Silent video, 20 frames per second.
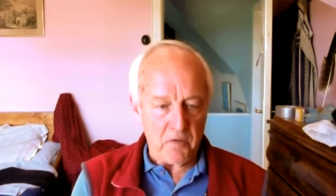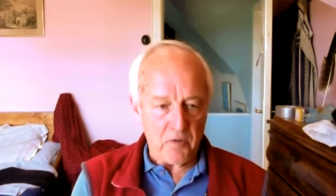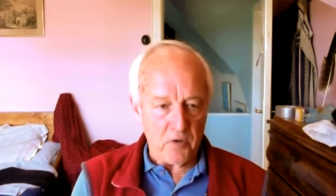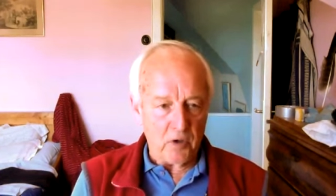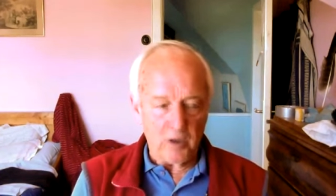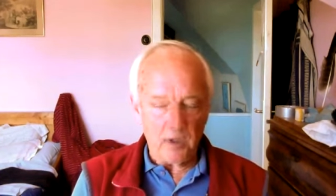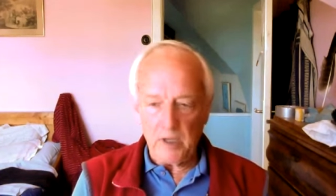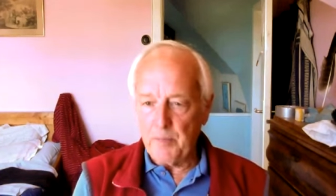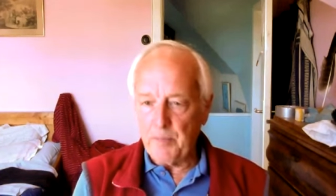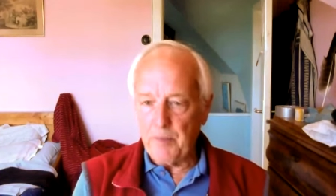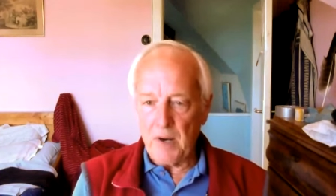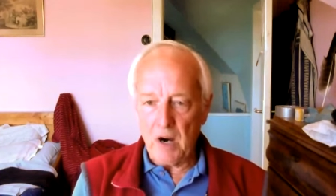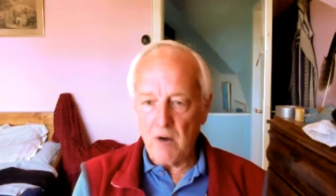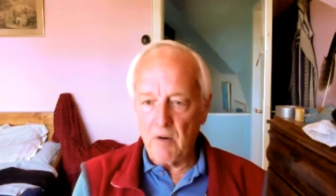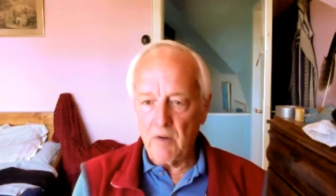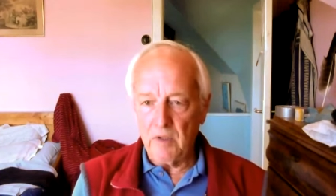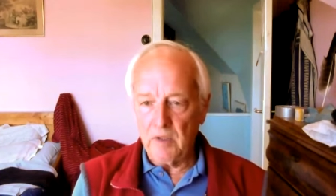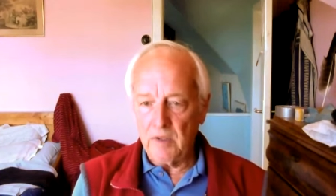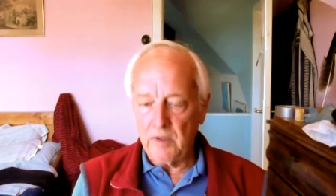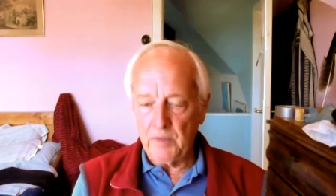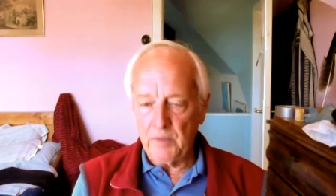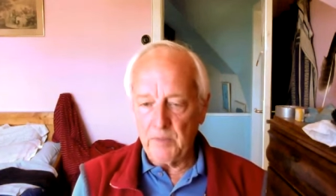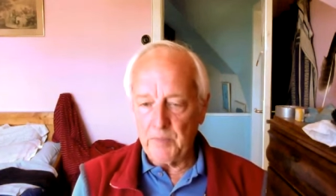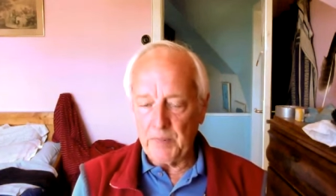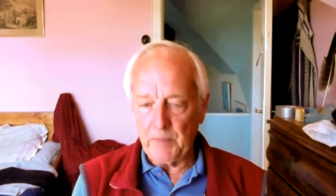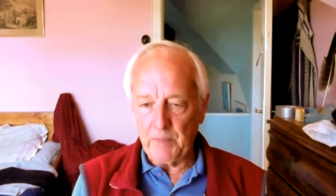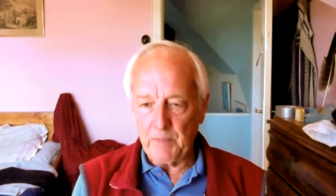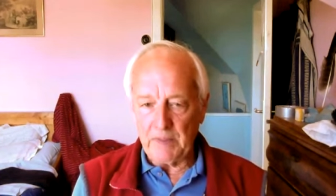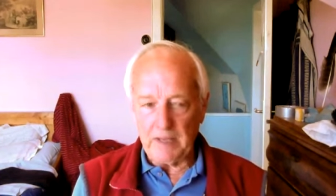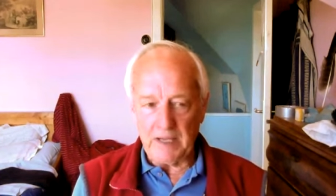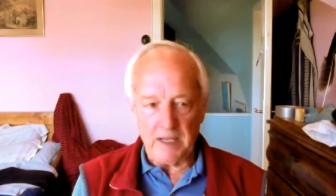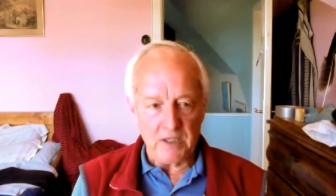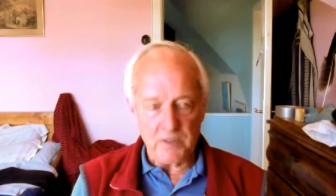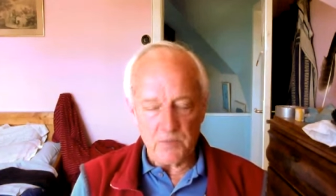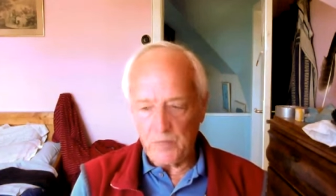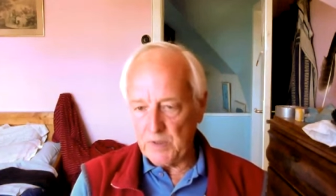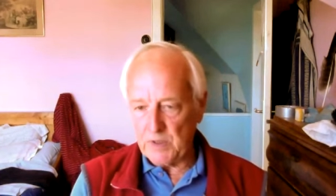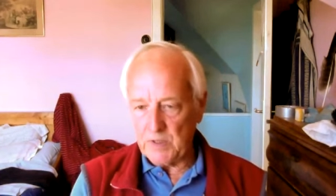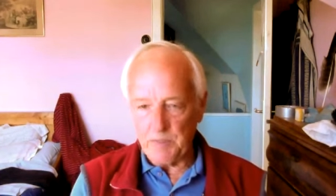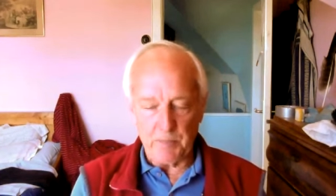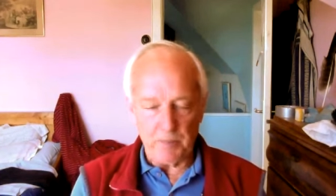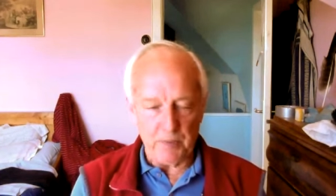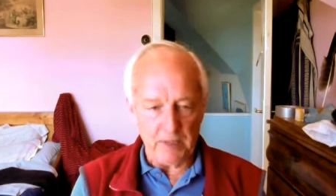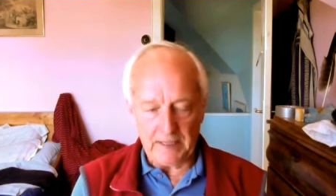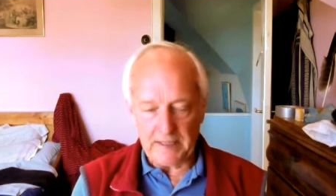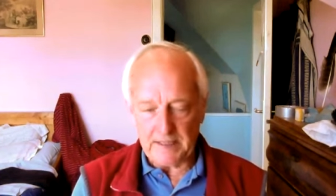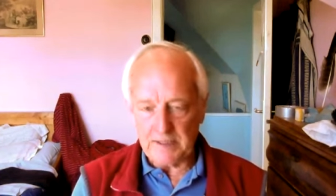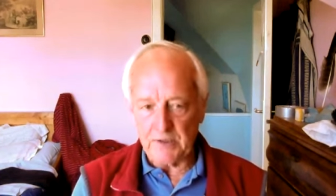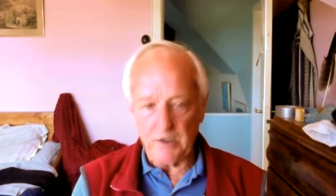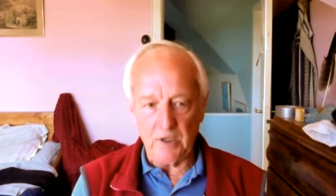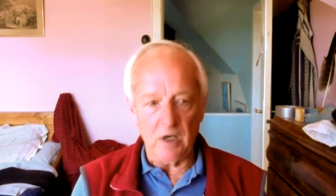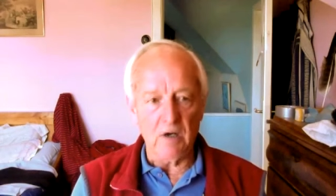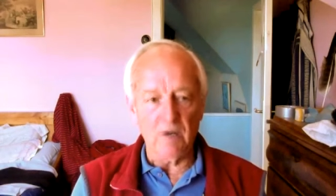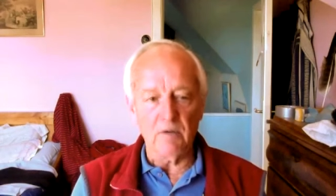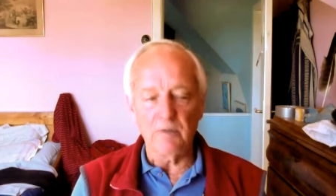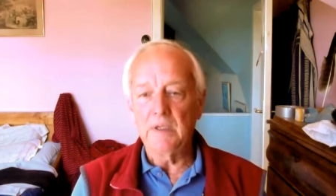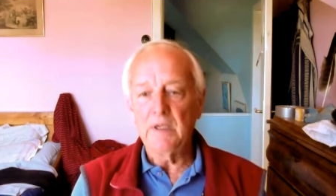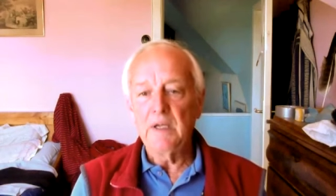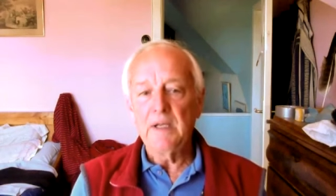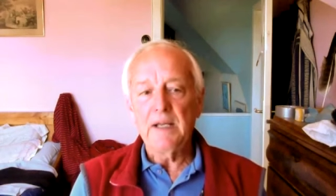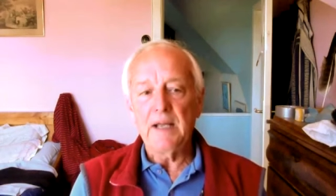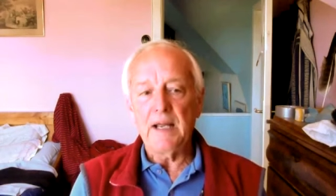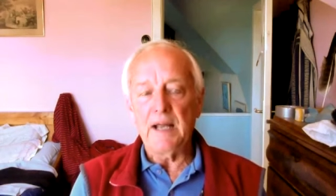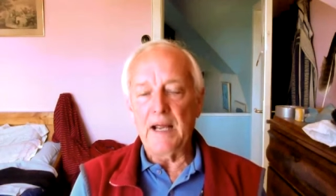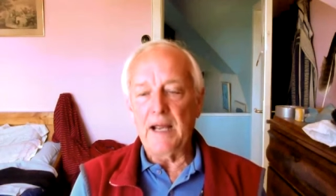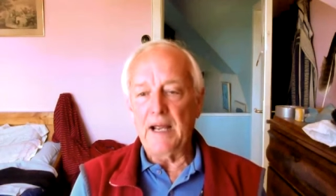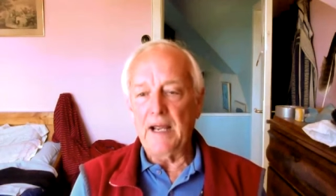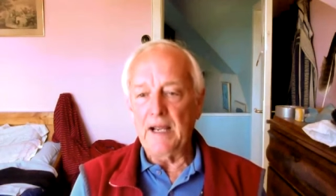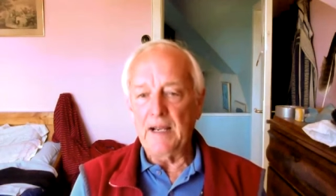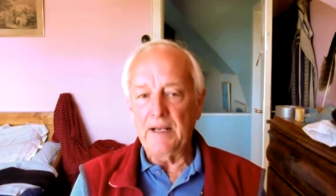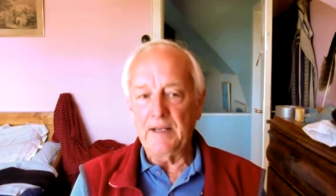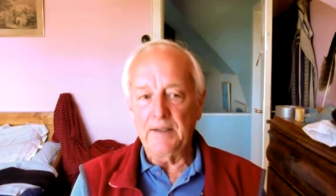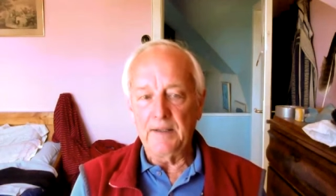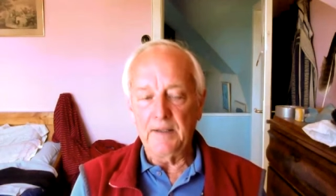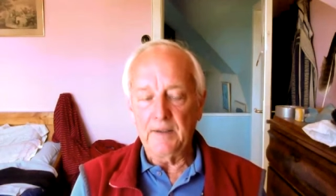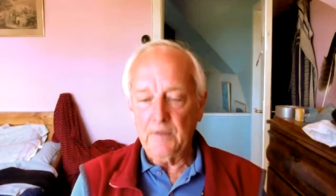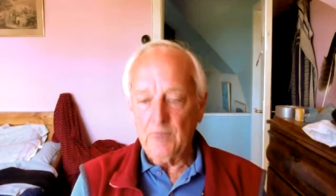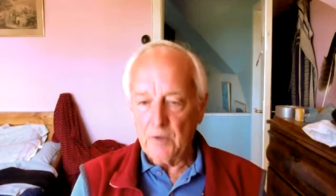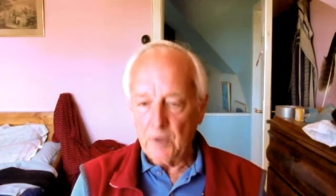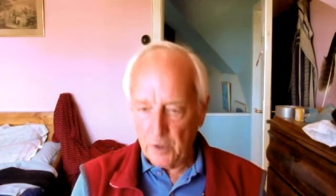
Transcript: nuclear power plants which breaks down, and uh,